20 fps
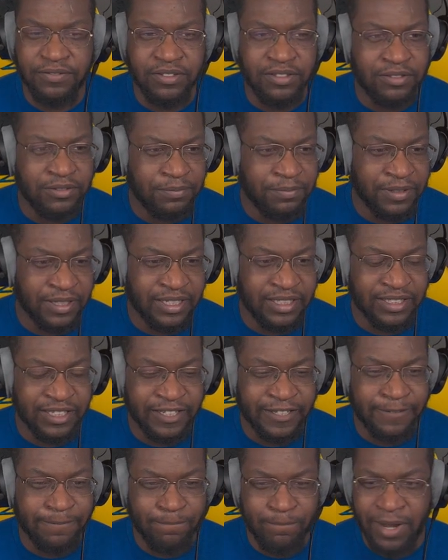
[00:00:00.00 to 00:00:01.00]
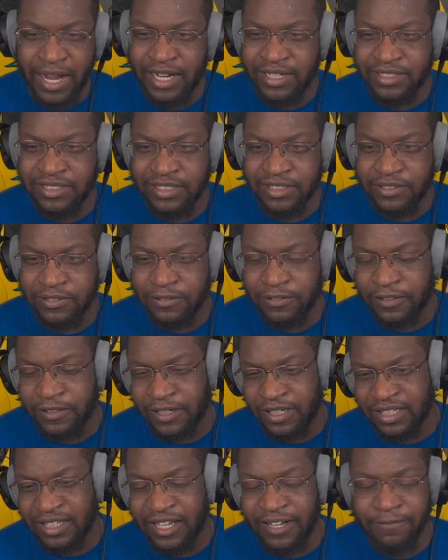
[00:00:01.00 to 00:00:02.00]
You played like Magic or
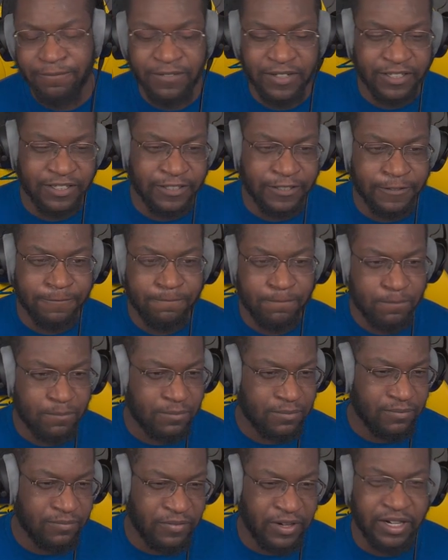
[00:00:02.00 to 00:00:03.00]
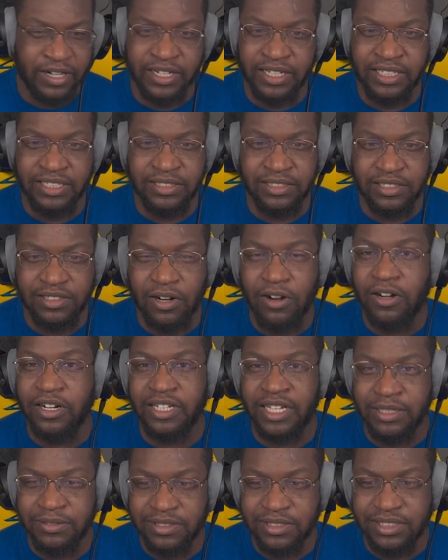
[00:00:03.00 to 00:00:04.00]
a lot of other varying
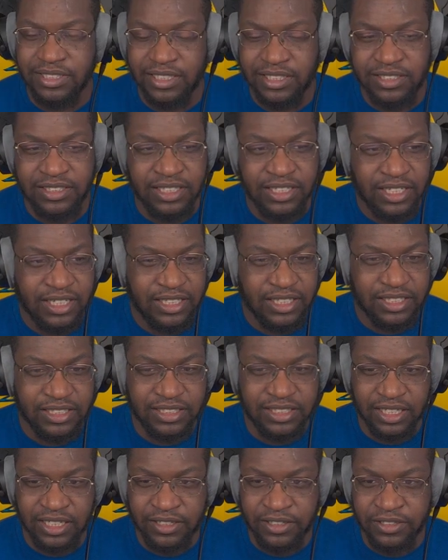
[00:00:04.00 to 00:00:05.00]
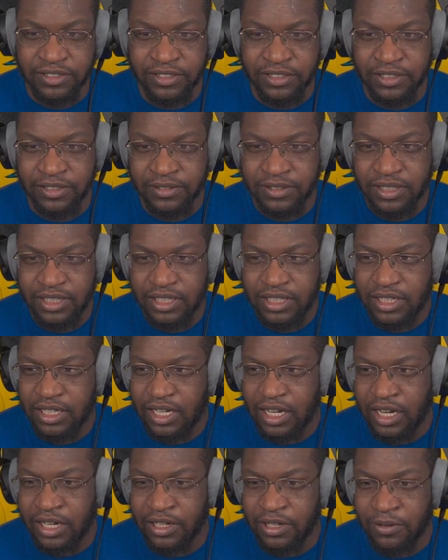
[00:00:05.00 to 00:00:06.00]
card games and such. It's kind of your,
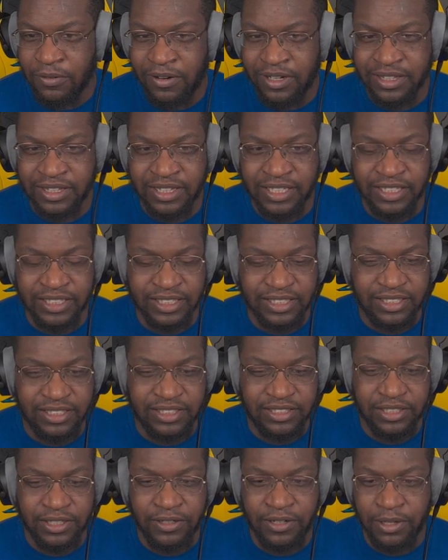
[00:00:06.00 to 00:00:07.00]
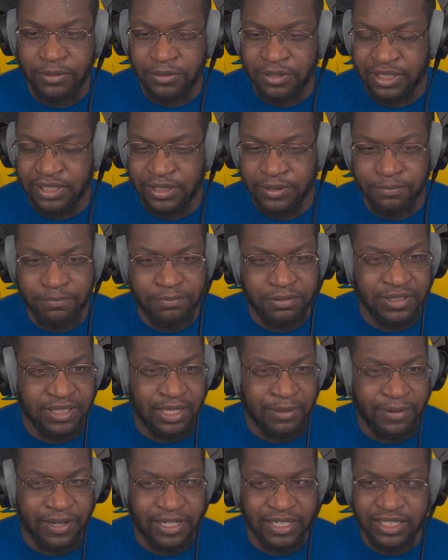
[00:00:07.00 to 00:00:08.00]
I don't want this, so I'm gonna
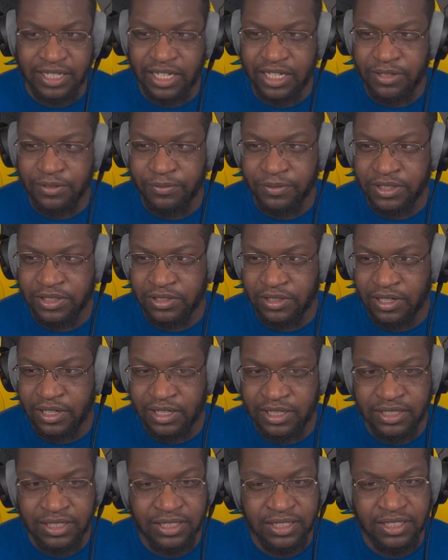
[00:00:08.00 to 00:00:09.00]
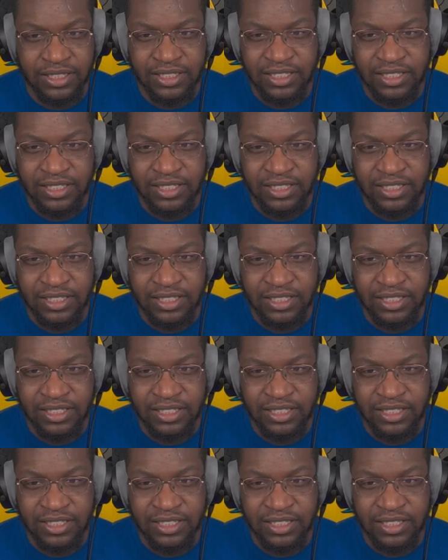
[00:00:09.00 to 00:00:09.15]
put that back in deck and redraw.